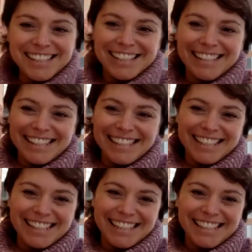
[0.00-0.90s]

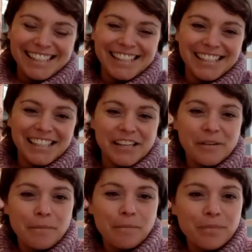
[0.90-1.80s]

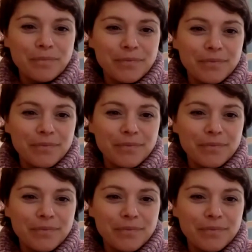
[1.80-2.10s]
(no one is talking)